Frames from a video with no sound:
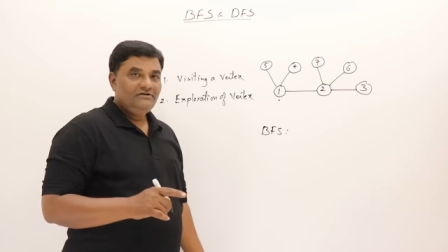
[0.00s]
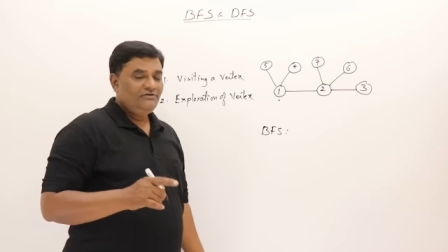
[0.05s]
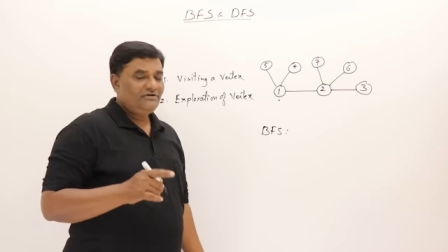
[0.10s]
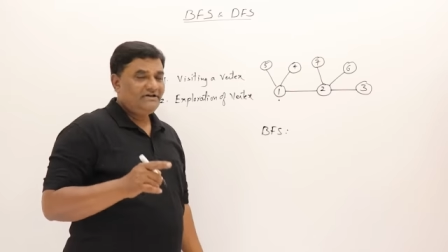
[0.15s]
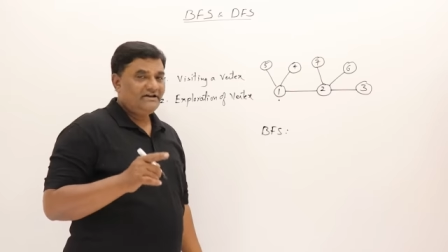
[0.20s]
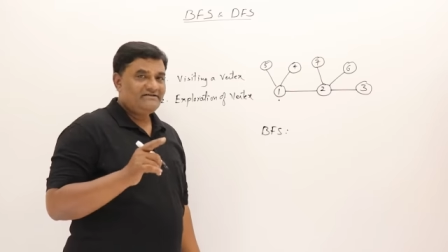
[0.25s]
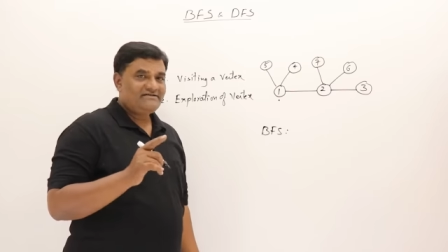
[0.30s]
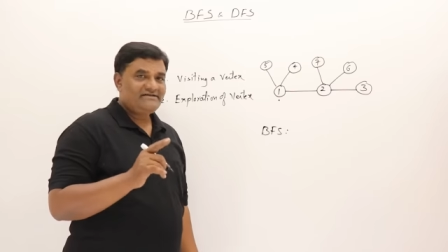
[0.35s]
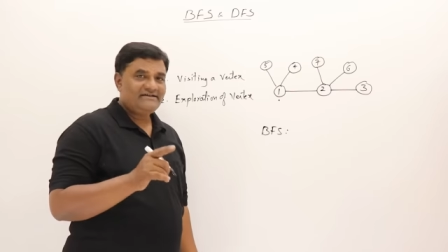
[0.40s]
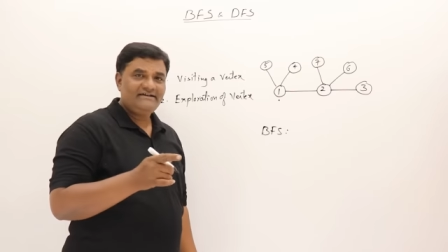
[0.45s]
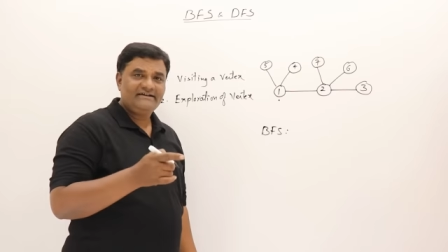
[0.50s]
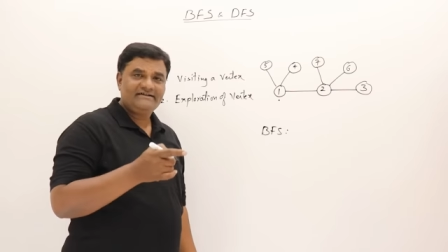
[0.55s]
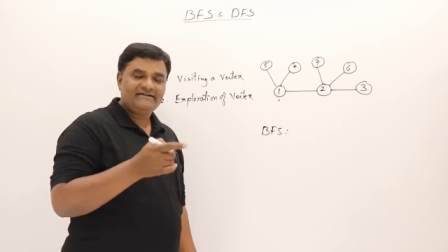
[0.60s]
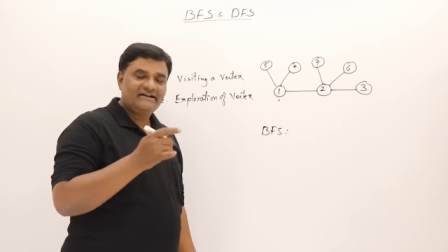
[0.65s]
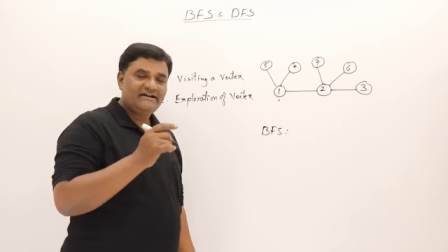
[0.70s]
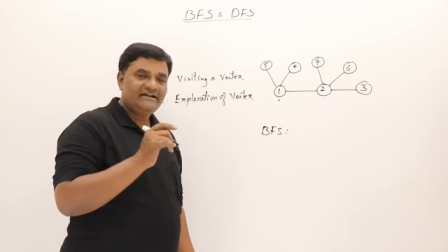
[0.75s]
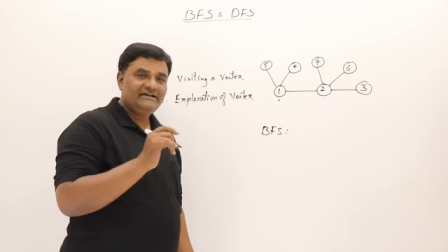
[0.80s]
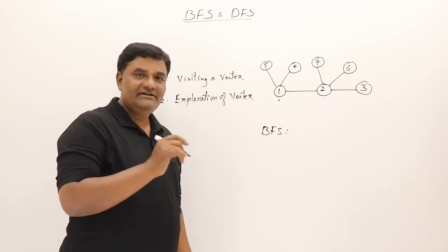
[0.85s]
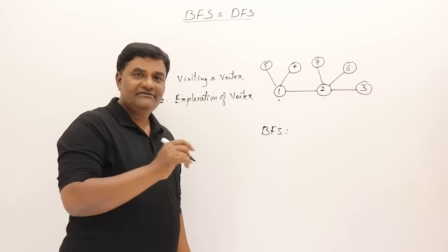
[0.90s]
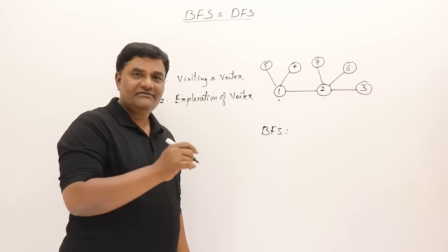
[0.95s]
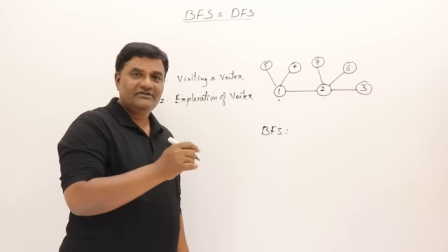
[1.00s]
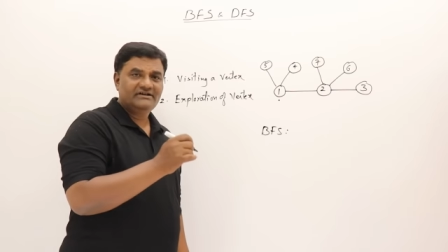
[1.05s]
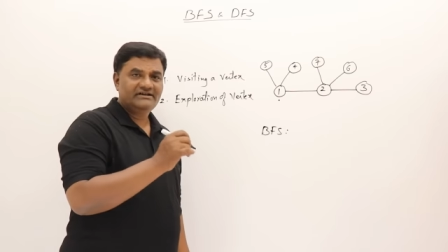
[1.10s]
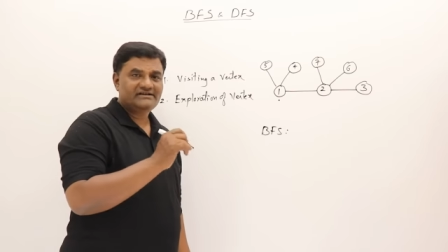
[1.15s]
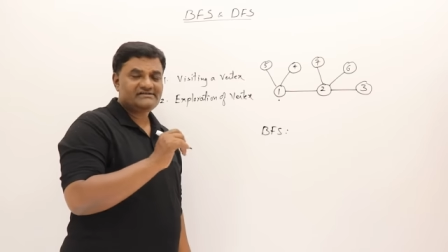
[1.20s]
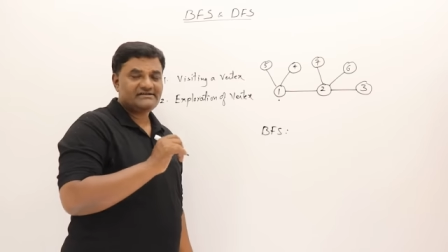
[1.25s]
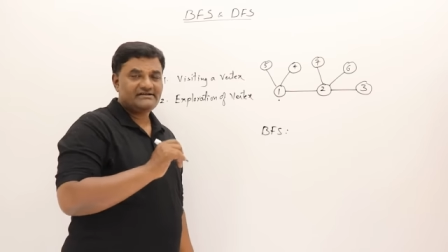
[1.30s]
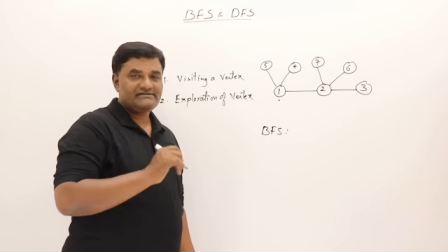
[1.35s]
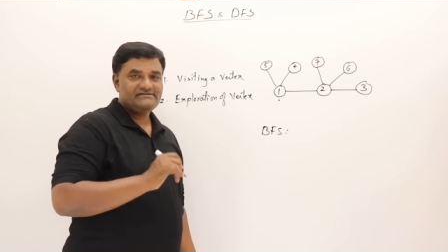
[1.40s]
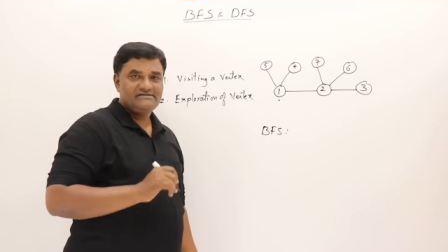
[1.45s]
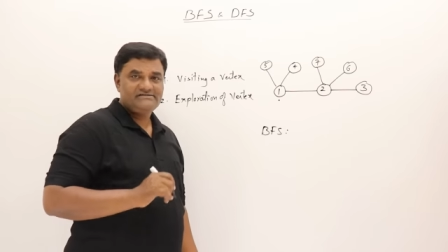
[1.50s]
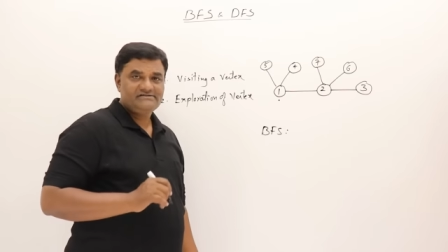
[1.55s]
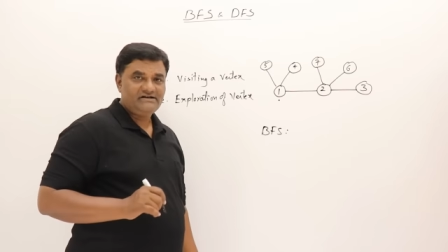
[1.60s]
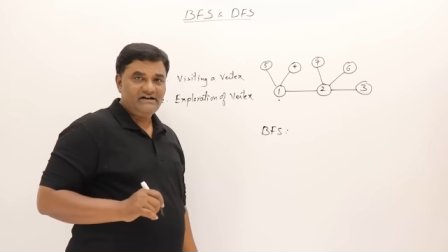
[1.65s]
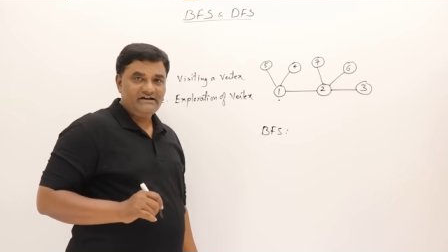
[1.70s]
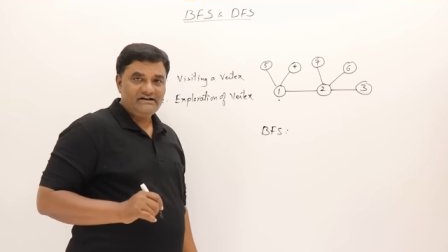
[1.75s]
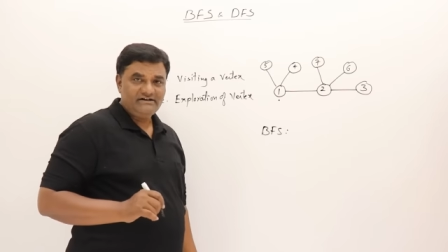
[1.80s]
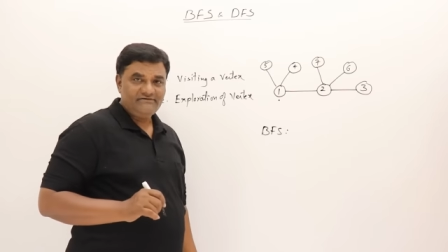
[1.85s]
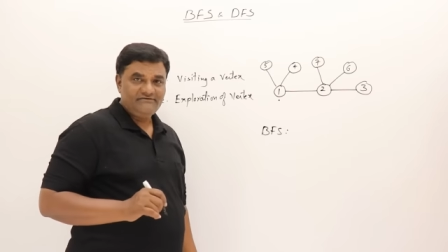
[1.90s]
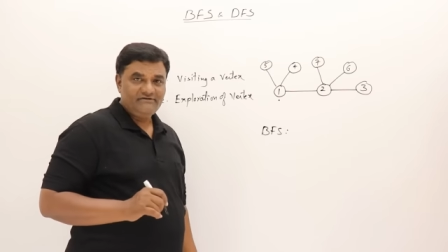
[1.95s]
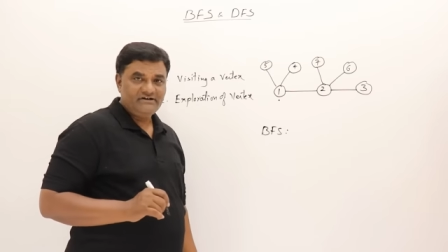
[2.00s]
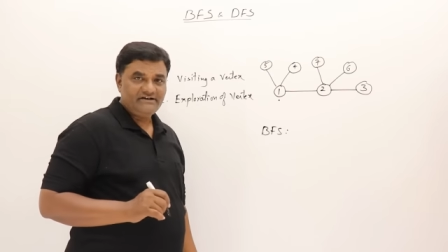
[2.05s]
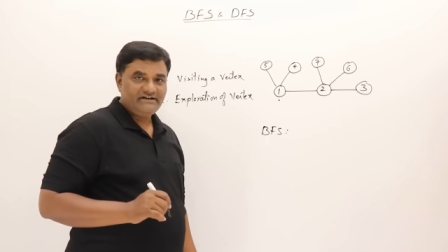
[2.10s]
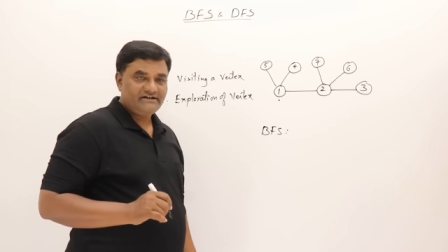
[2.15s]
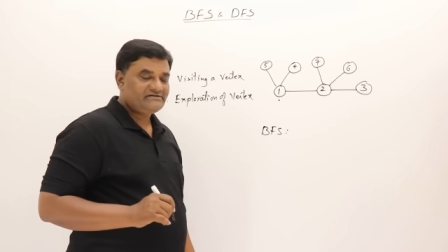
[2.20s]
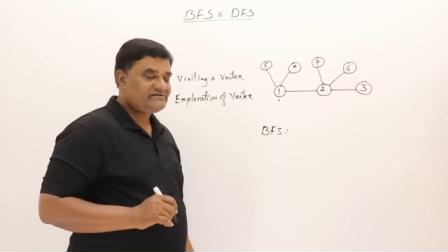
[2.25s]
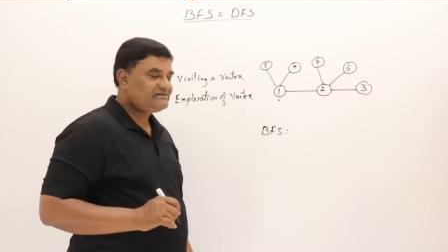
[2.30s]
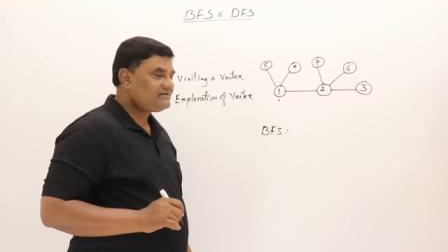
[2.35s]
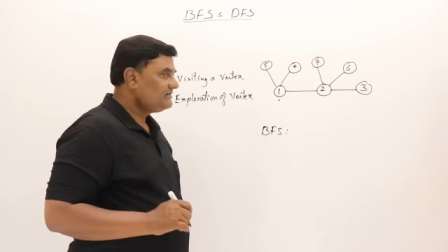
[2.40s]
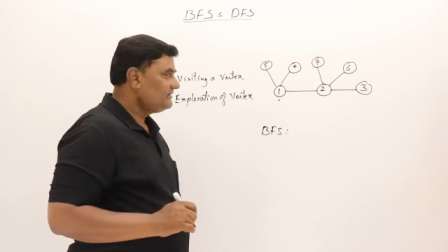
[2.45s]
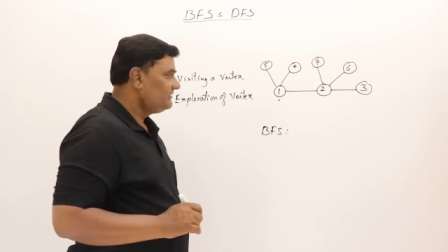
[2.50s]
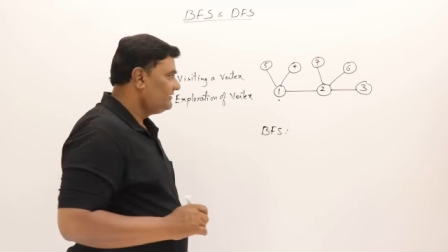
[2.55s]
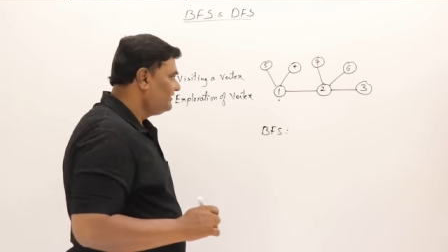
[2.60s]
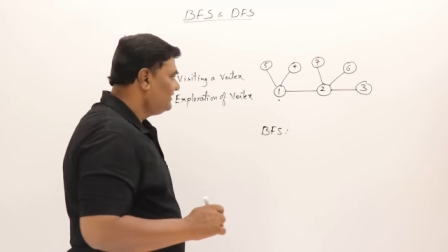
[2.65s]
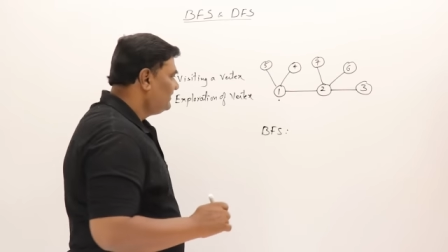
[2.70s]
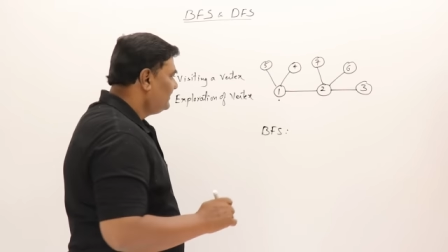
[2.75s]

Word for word: You can select any vertex as a starting vertex.